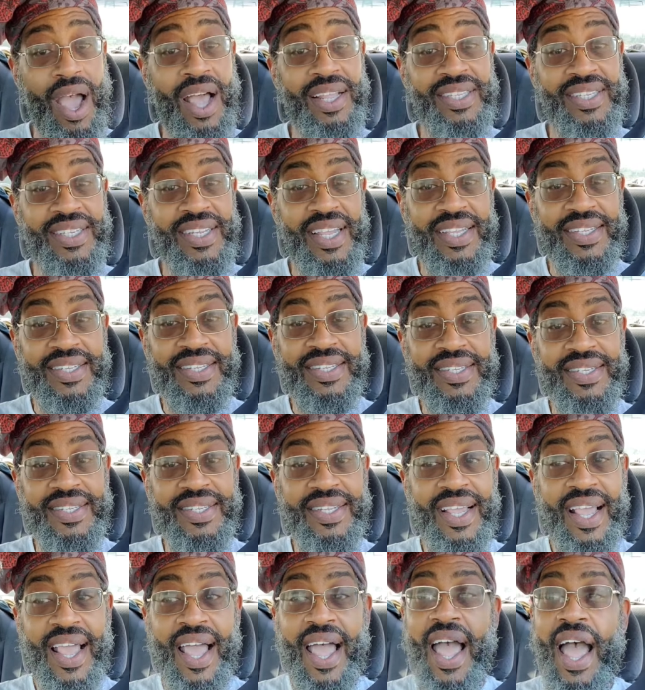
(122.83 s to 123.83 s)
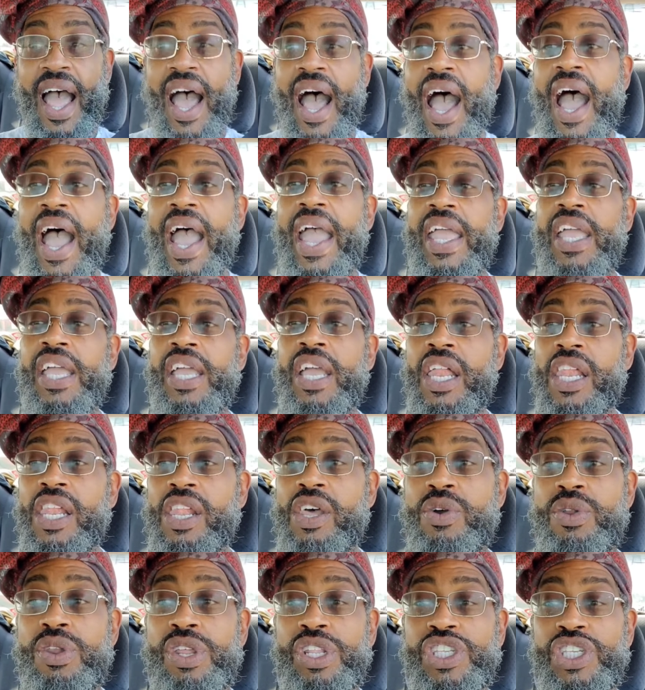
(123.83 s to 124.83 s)
process. I
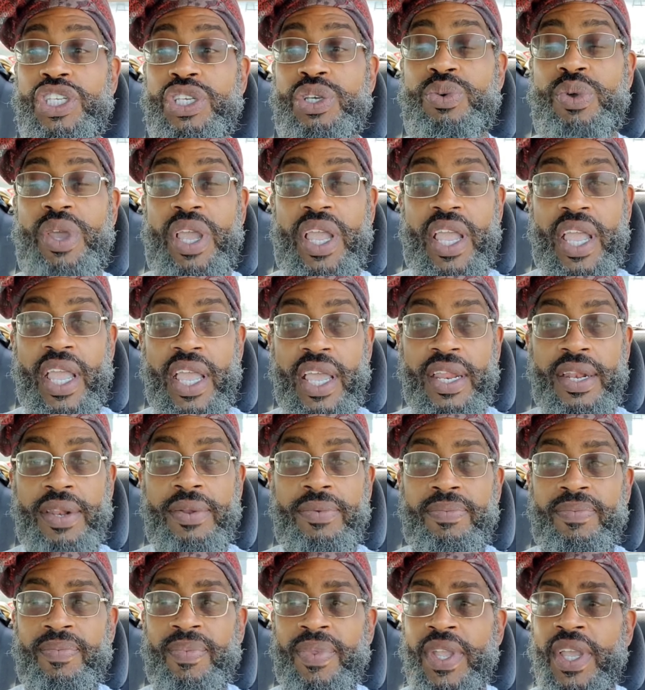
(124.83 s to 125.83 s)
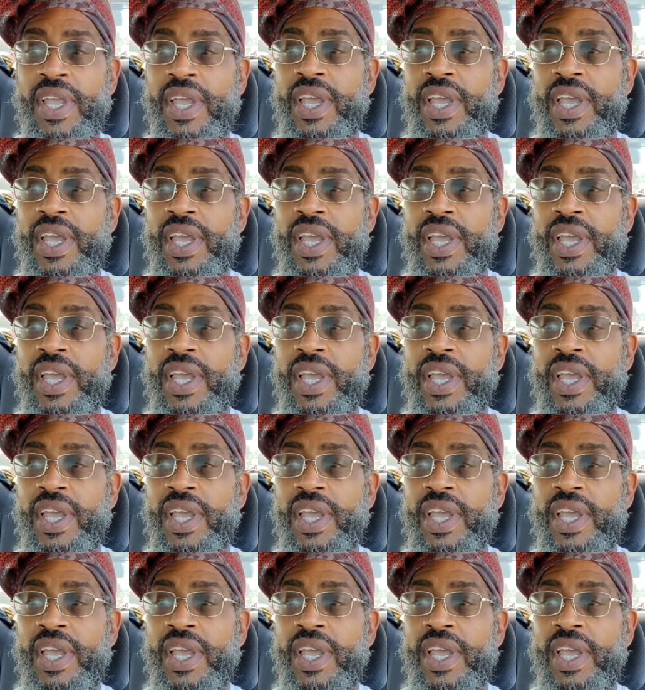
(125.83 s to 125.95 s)
included you in,